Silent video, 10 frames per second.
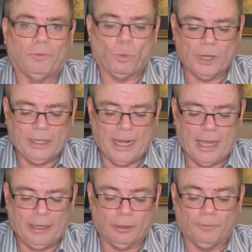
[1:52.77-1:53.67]

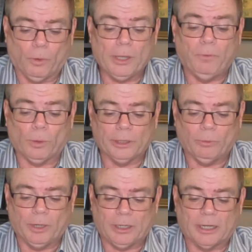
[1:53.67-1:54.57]
49 or 44
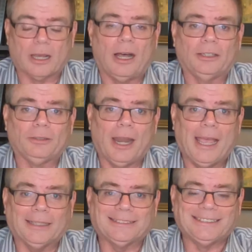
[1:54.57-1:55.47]
that went under
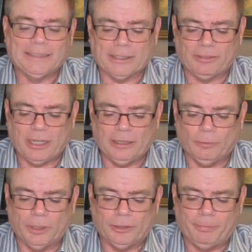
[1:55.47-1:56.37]
contract, 16
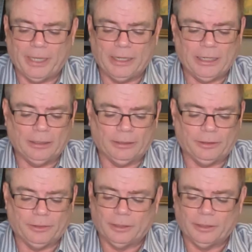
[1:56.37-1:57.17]
that went to pending,